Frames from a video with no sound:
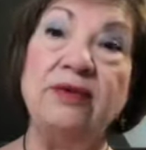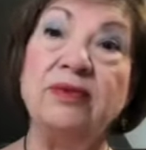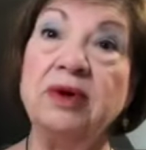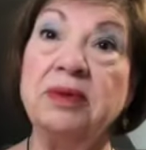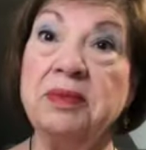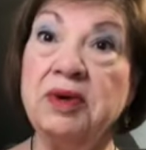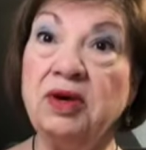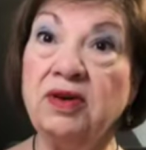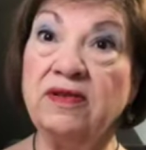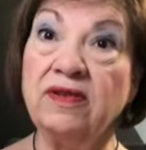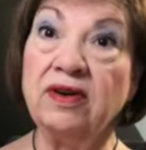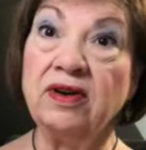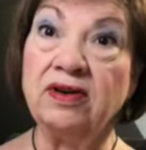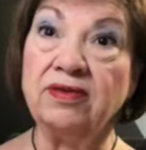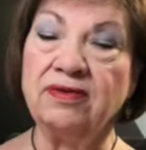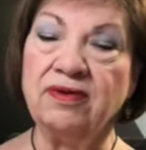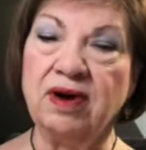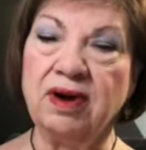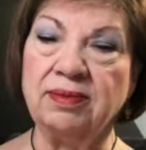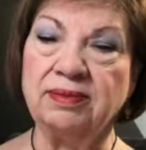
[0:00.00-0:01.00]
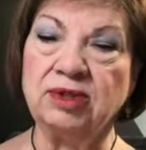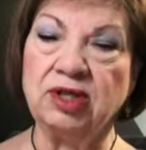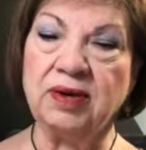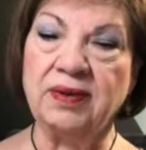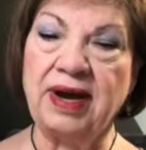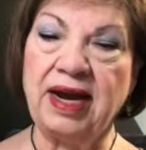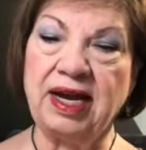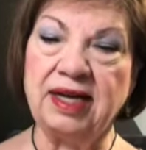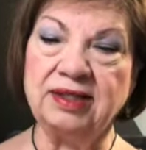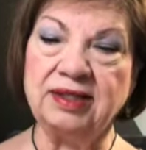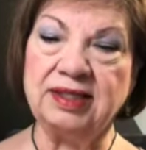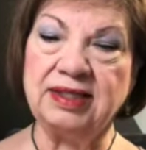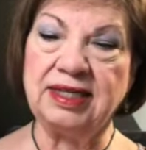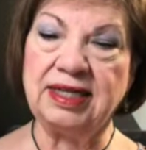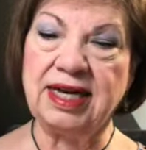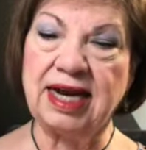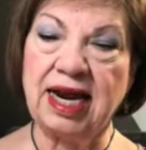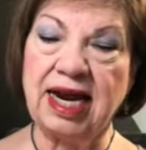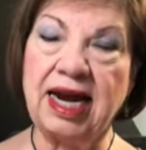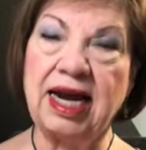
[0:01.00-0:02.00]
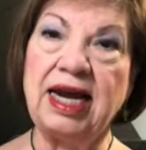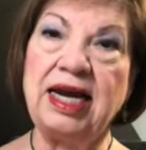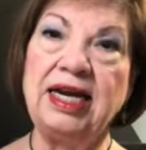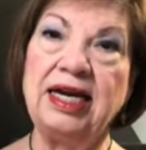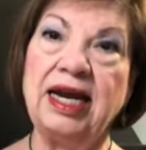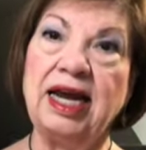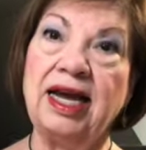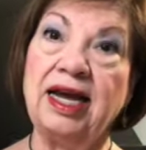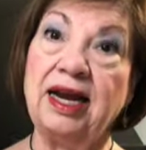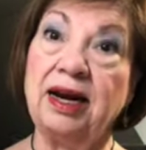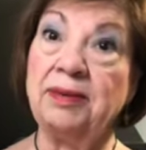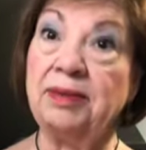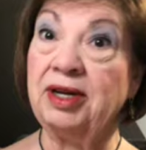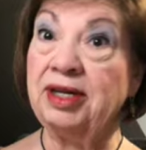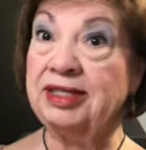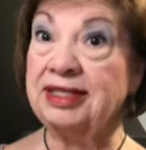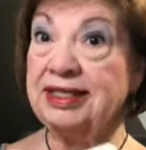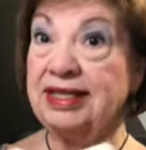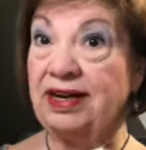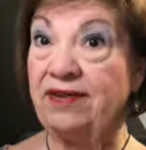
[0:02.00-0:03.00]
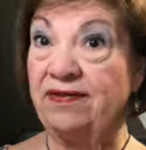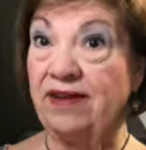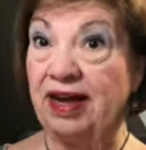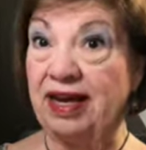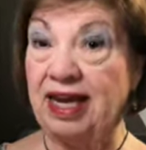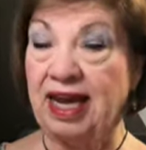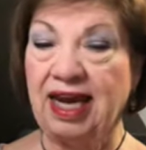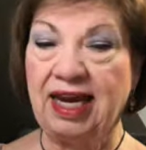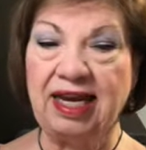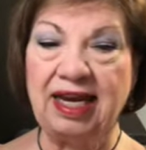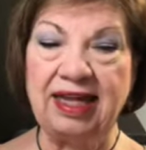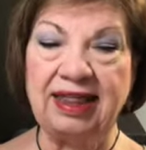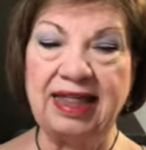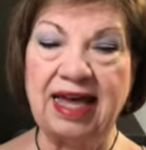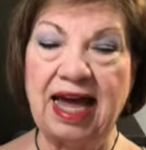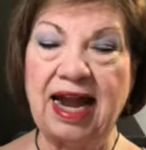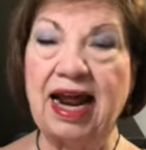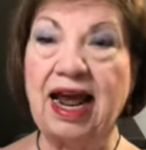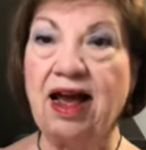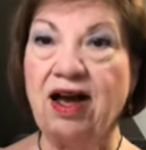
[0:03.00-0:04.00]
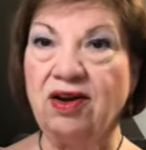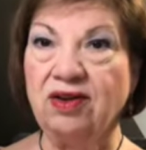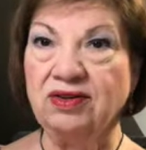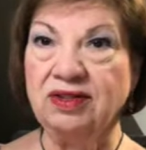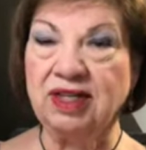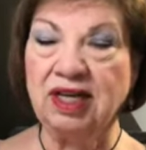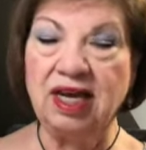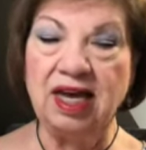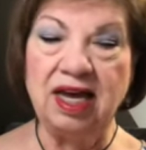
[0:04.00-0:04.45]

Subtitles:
remover from Joanne's today, and I'm going to see if I can't get that out.